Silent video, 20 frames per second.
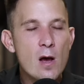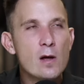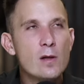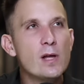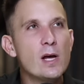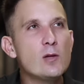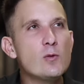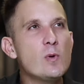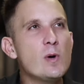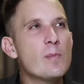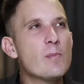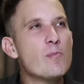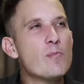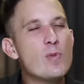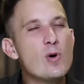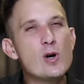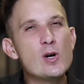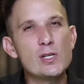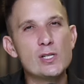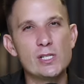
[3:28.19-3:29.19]
That word
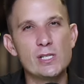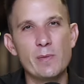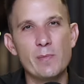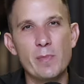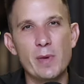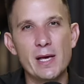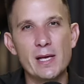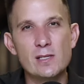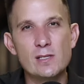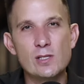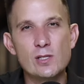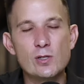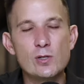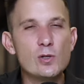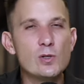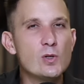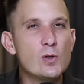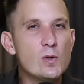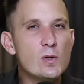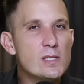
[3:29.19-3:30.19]
mercy means to
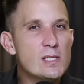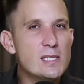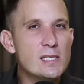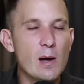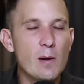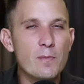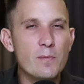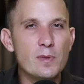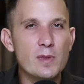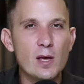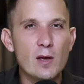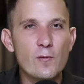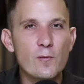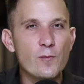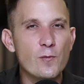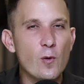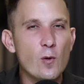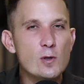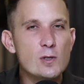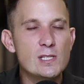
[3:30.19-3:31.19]
do something
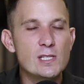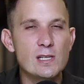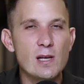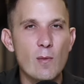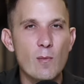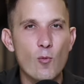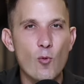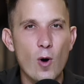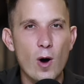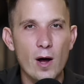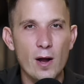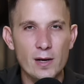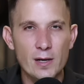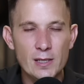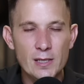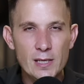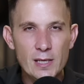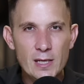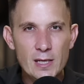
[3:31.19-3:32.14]
for someone